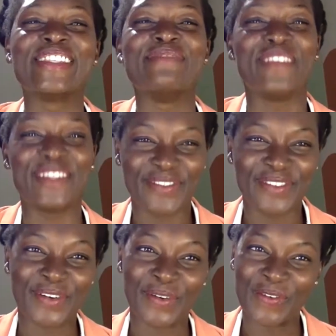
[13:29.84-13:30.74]
to the beat of
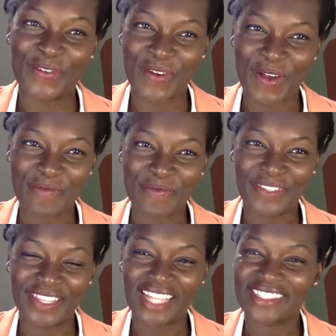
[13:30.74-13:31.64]
her own drum.
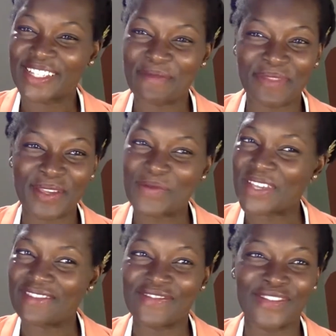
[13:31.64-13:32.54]
And that's something
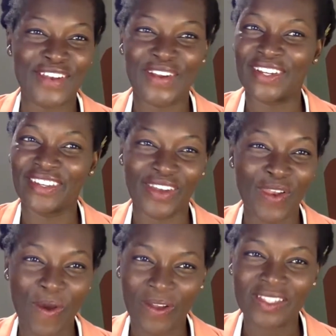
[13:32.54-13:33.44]
we've learned a
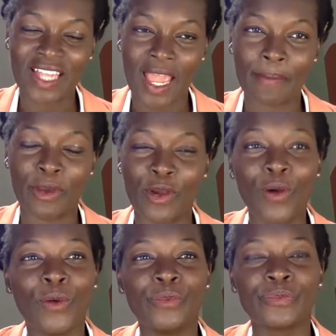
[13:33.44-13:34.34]
long time
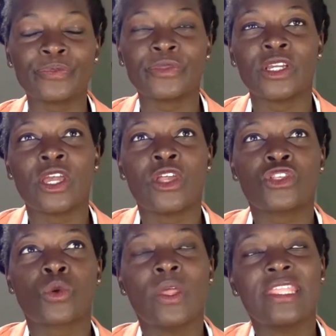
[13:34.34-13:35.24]
ago.
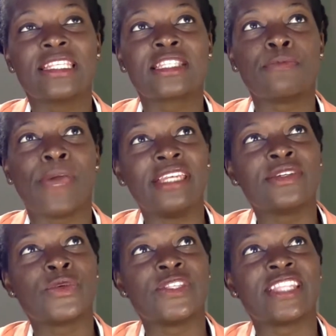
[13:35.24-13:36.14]
So what this
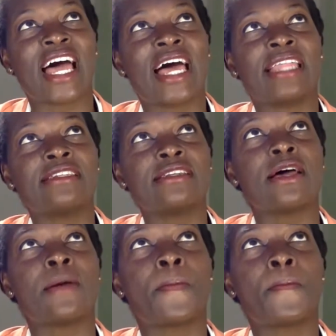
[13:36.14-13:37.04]
meant was that,
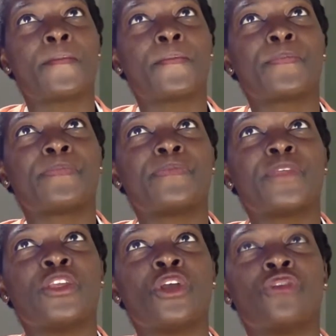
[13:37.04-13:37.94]

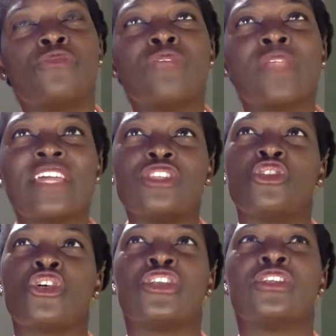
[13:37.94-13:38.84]
not that you
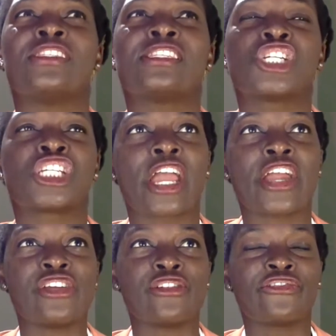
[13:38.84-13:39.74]
couldn't share
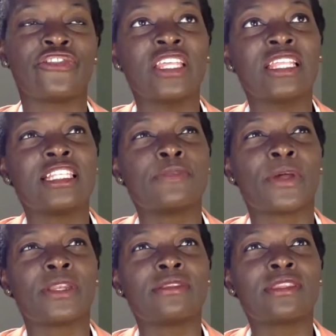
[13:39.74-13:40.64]
your feelings,
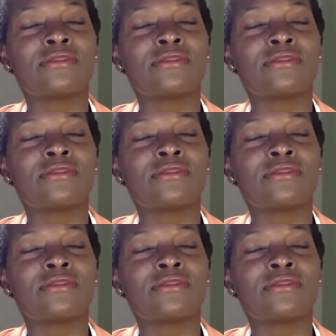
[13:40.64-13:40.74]
but